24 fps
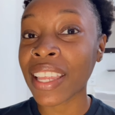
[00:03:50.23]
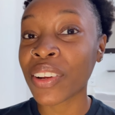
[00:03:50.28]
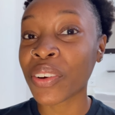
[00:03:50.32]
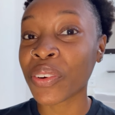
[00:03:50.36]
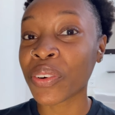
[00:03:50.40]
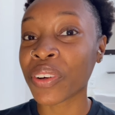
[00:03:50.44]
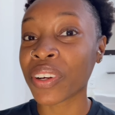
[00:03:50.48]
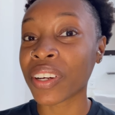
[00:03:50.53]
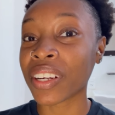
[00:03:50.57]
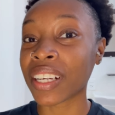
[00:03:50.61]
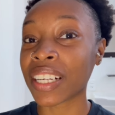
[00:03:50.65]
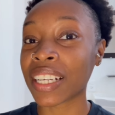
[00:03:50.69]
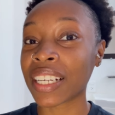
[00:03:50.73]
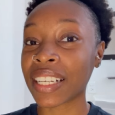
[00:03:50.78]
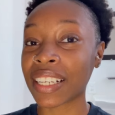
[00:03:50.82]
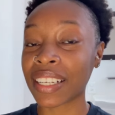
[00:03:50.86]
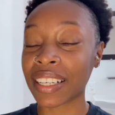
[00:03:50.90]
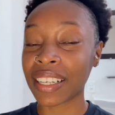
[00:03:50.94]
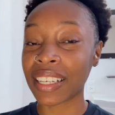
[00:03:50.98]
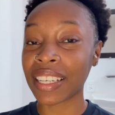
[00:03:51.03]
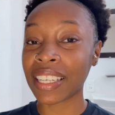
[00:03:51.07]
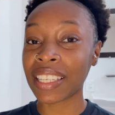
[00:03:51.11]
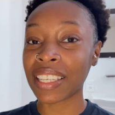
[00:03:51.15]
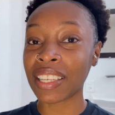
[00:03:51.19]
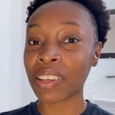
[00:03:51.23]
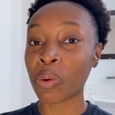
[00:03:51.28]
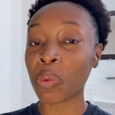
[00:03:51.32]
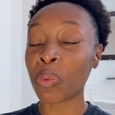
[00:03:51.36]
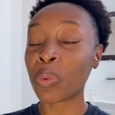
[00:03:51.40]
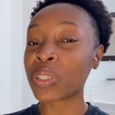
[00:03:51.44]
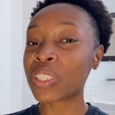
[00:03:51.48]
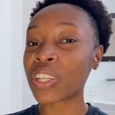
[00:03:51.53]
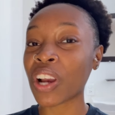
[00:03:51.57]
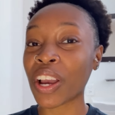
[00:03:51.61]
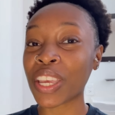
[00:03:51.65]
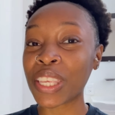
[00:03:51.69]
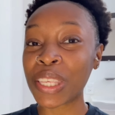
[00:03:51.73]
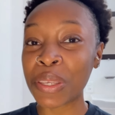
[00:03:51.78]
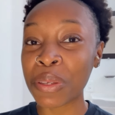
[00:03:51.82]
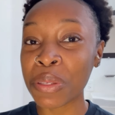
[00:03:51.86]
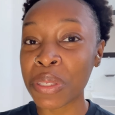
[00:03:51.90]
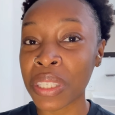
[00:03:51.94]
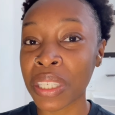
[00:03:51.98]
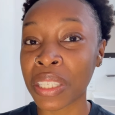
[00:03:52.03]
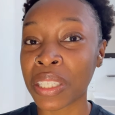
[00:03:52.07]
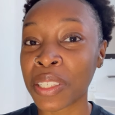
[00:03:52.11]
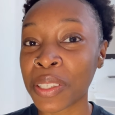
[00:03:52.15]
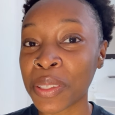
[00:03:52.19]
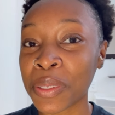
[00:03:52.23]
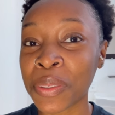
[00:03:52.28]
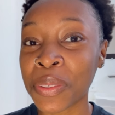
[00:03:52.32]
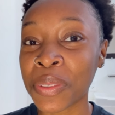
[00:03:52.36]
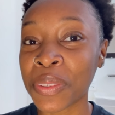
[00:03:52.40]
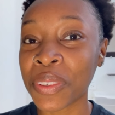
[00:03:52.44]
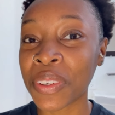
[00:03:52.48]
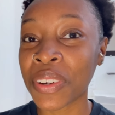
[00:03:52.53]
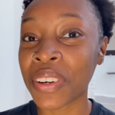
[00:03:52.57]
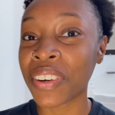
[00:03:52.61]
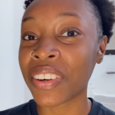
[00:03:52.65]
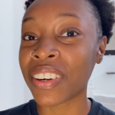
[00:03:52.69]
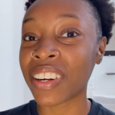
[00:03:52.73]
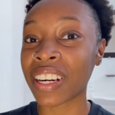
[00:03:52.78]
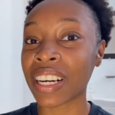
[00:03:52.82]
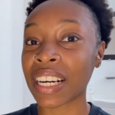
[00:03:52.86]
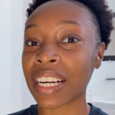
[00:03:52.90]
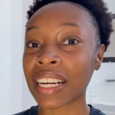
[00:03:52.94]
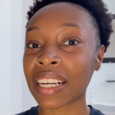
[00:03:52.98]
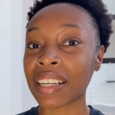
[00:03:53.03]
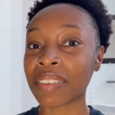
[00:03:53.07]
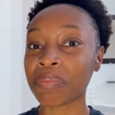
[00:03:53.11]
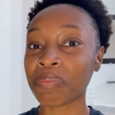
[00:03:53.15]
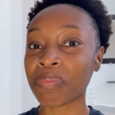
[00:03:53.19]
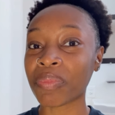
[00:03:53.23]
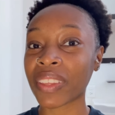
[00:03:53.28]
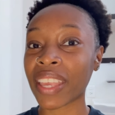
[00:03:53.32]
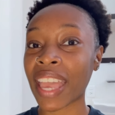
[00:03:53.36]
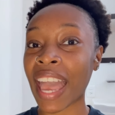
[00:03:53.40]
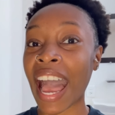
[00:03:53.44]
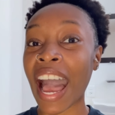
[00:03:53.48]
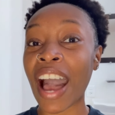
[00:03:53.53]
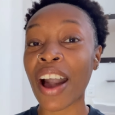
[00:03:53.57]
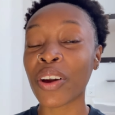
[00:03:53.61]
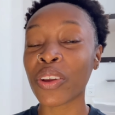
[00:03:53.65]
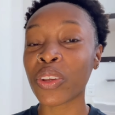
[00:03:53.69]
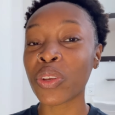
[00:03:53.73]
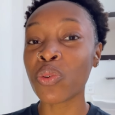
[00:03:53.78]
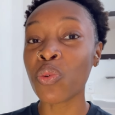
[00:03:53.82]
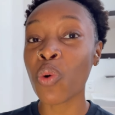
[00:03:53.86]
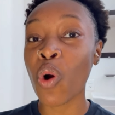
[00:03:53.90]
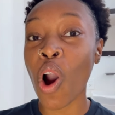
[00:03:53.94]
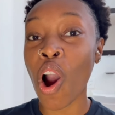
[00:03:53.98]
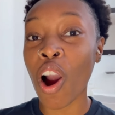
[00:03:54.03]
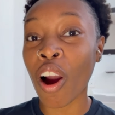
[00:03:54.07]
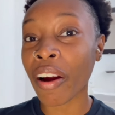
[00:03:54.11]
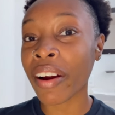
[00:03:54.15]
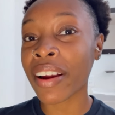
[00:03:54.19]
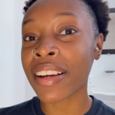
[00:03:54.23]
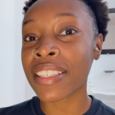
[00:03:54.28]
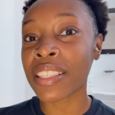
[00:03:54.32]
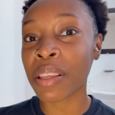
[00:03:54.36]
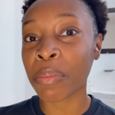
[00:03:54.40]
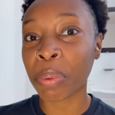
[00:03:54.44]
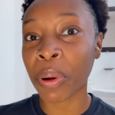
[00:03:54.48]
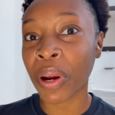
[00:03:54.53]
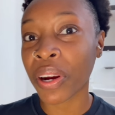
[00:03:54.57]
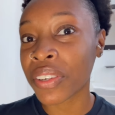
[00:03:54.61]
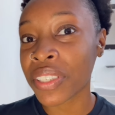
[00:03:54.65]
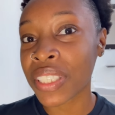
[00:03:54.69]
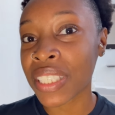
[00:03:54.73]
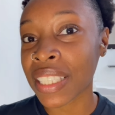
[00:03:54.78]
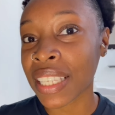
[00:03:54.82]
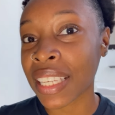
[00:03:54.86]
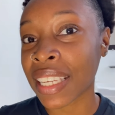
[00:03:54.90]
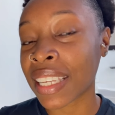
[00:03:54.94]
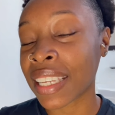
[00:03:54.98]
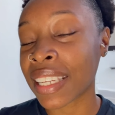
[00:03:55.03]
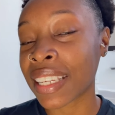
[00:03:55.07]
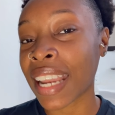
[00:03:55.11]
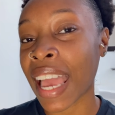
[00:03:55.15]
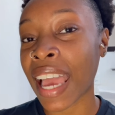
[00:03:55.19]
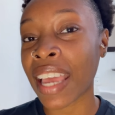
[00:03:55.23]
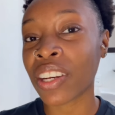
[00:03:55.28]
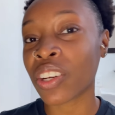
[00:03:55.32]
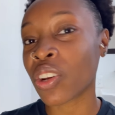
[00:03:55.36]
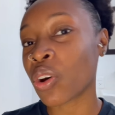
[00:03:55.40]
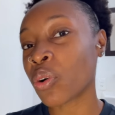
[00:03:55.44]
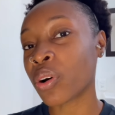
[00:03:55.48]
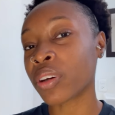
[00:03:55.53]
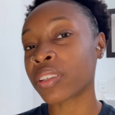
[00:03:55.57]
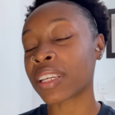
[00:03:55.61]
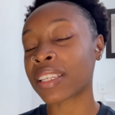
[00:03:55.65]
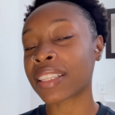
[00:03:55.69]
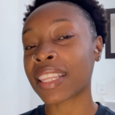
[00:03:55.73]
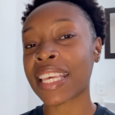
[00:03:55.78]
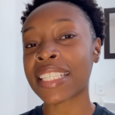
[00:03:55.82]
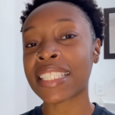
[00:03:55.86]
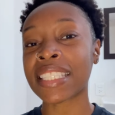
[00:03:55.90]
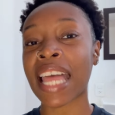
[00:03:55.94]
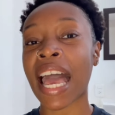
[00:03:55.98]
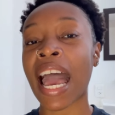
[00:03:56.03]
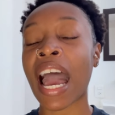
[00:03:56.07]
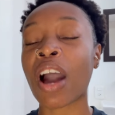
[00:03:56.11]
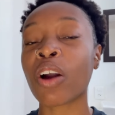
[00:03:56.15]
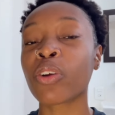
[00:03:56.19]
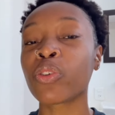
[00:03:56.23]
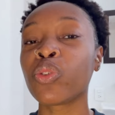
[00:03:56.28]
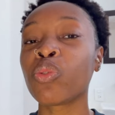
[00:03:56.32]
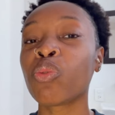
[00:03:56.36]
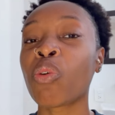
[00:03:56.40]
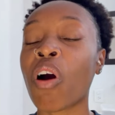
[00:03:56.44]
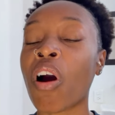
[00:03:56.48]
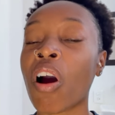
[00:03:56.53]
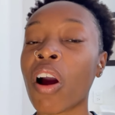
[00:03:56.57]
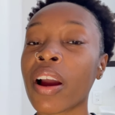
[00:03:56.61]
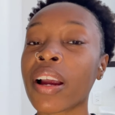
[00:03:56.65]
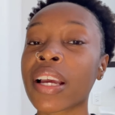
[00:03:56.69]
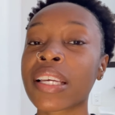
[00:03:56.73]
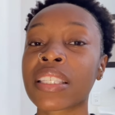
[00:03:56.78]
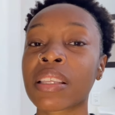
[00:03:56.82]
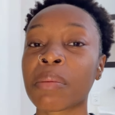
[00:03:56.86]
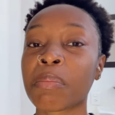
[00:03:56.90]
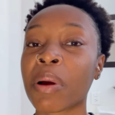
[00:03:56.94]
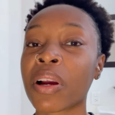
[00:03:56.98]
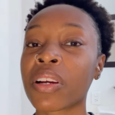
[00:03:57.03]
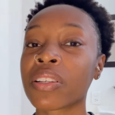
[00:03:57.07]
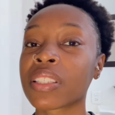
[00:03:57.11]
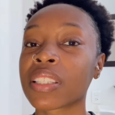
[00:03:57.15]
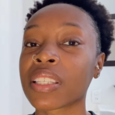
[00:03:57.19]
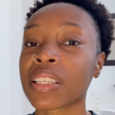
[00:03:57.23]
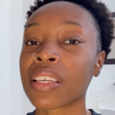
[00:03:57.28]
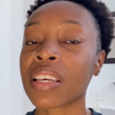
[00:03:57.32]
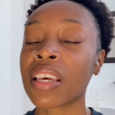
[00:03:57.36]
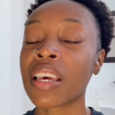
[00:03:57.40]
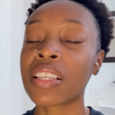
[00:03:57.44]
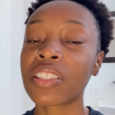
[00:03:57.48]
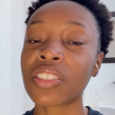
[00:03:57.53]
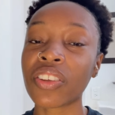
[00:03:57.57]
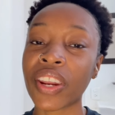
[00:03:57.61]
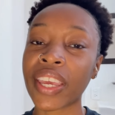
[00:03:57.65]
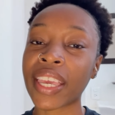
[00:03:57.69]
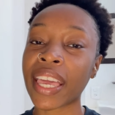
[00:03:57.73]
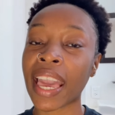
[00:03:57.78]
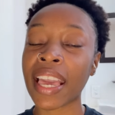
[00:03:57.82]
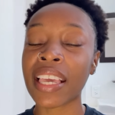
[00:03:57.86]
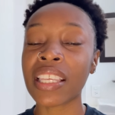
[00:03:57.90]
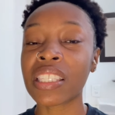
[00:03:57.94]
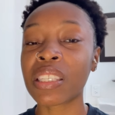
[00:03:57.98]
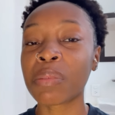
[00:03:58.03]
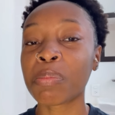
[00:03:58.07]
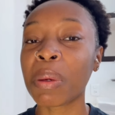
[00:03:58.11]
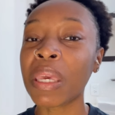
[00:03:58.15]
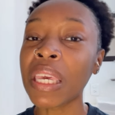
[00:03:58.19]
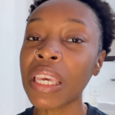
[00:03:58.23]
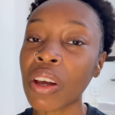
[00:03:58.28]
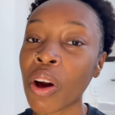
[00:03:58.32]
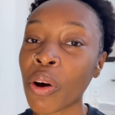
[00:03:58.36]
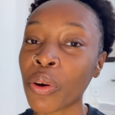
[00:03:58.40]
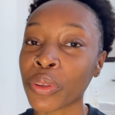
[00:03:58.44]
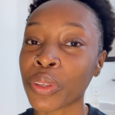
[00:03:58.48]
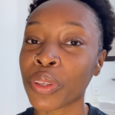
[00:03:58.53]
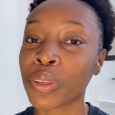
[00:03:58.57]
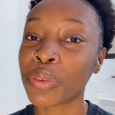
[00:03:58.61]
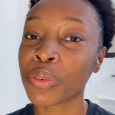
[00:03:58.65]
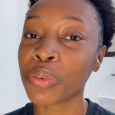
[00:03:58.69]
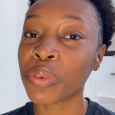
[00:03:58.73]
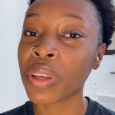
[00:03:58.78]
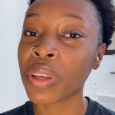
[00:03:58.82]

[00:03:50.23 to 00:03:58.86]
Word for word: or what y'all used to do, or how you are as a person, not knowing that that's not how you are as a person. So they can't speak on you.